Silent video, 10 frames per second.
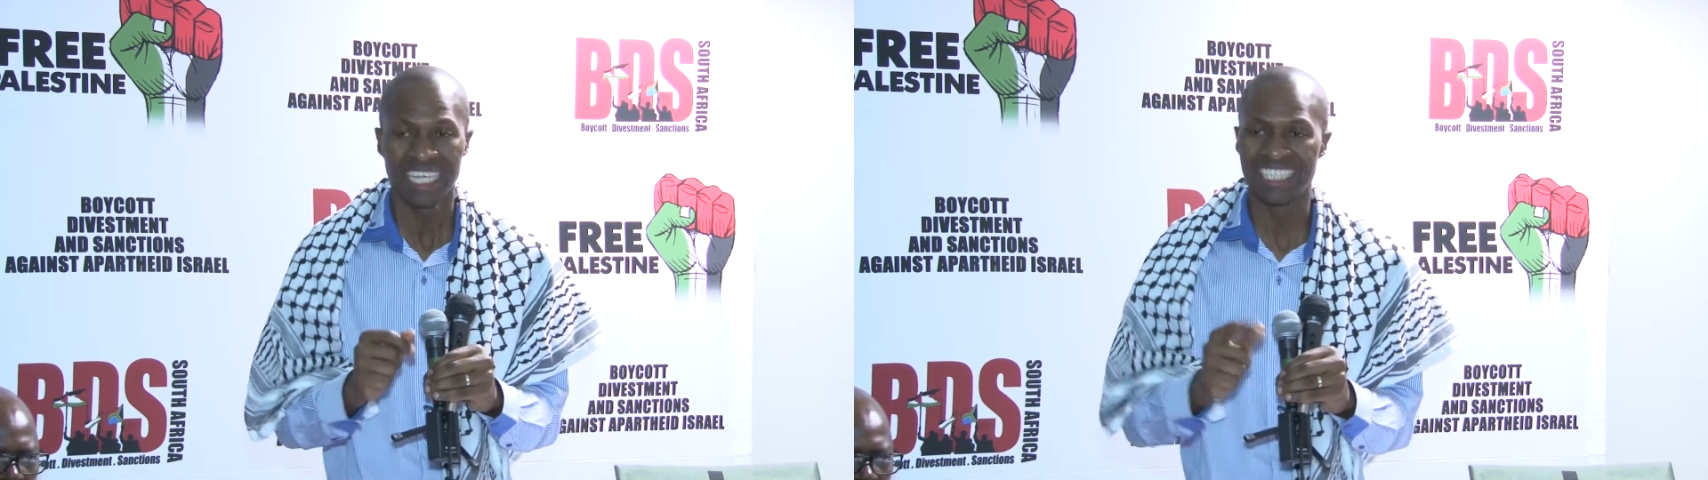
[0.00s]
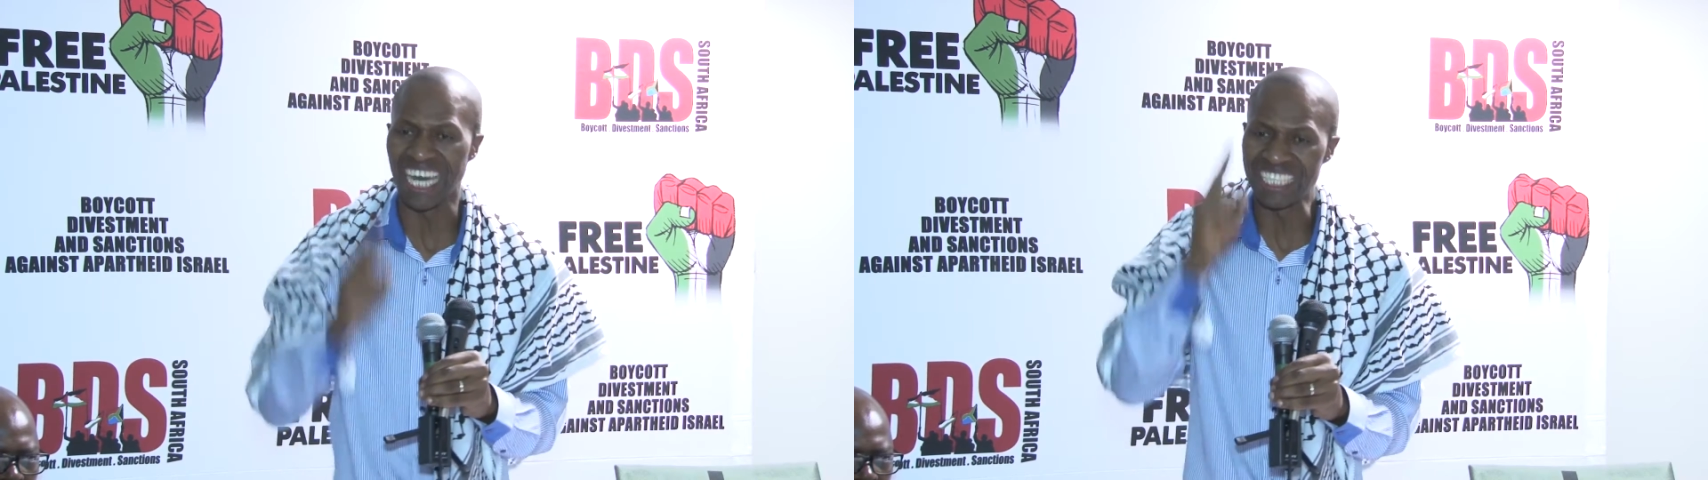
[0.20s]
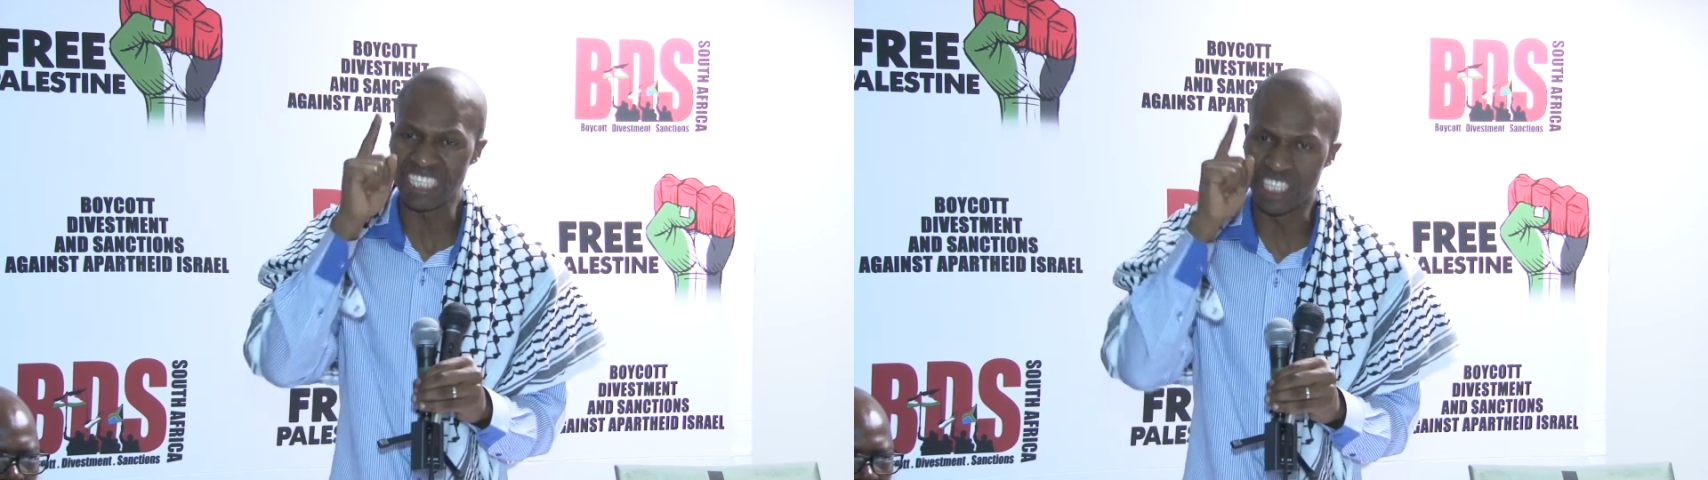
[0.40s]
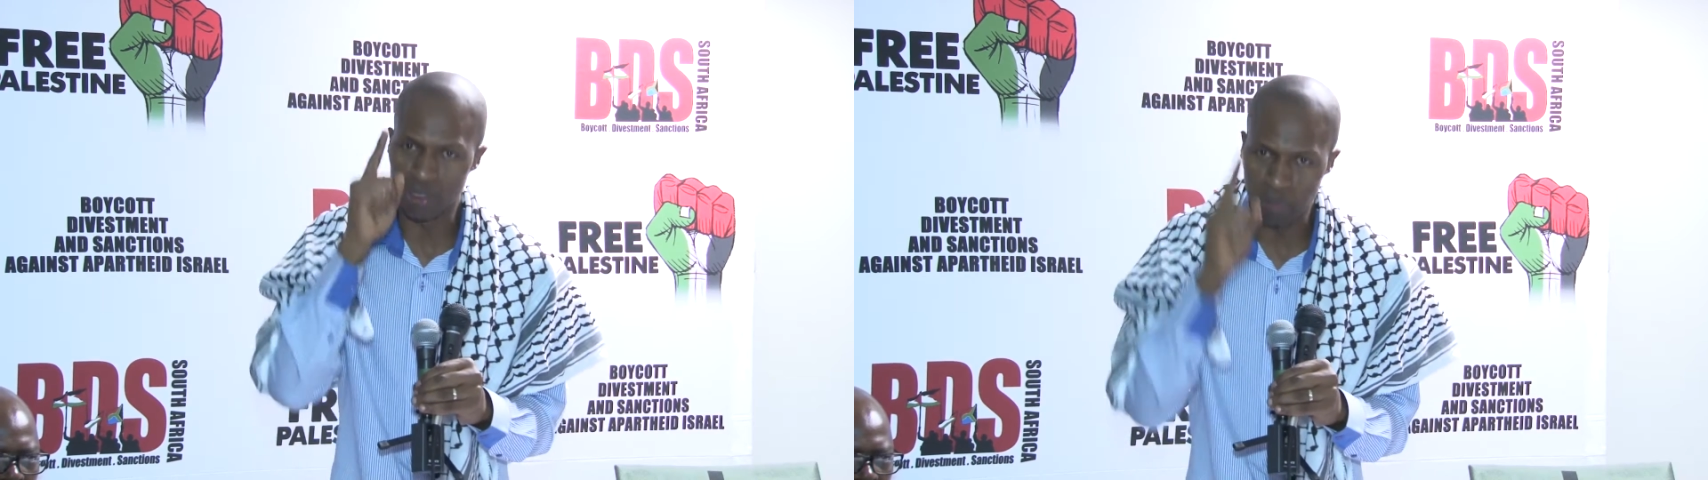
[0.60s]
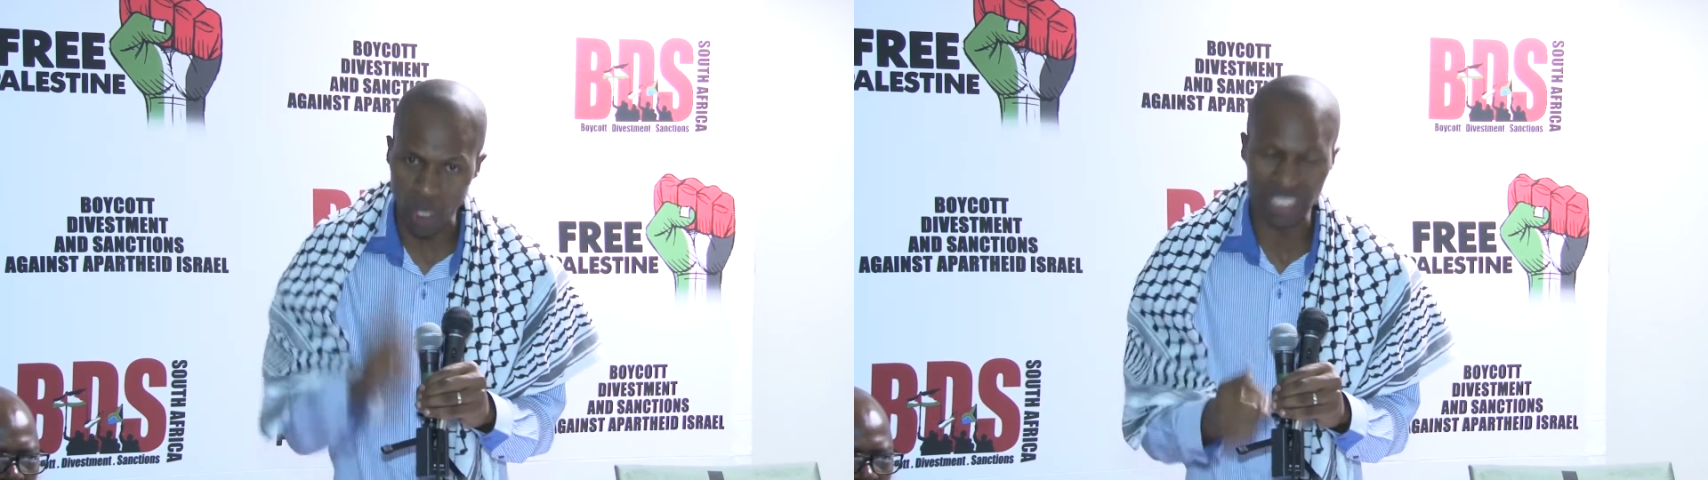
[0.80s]
that it
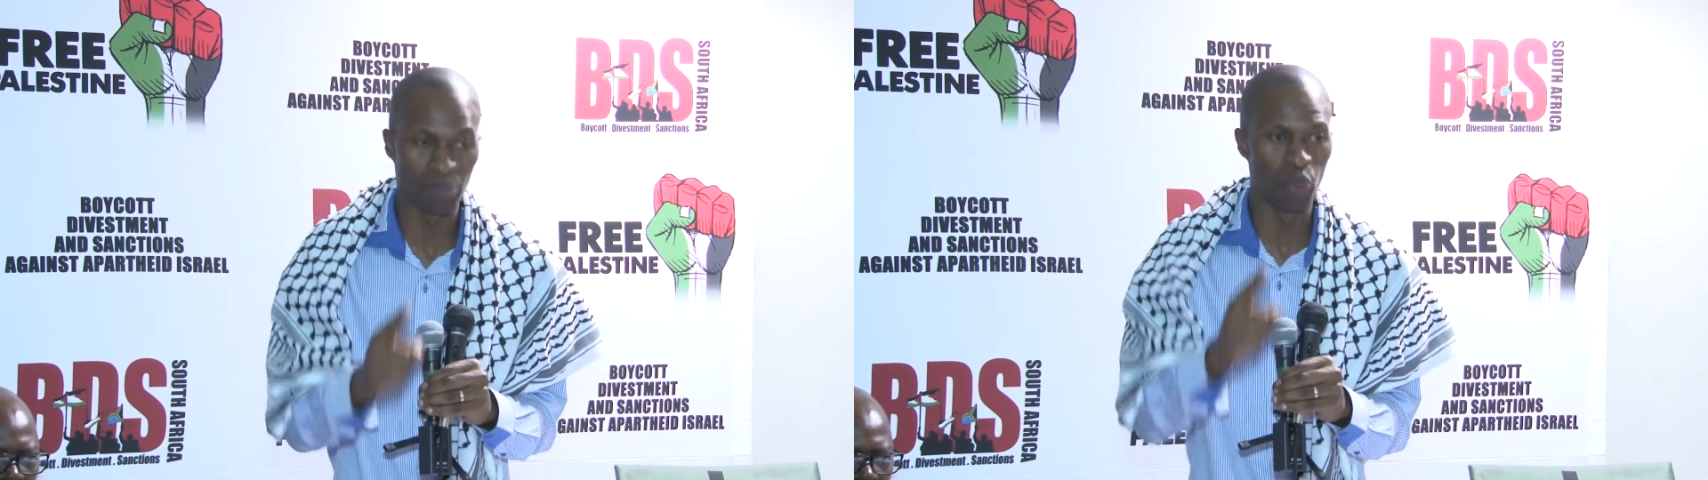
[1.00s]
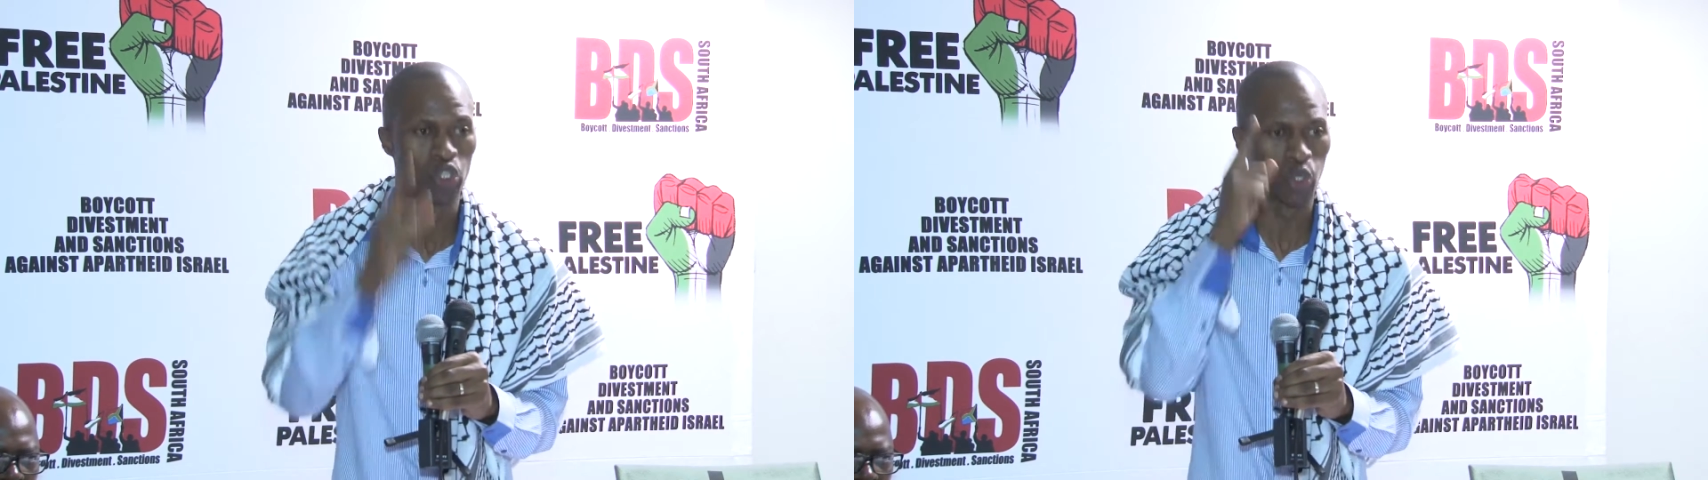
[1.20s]
is possible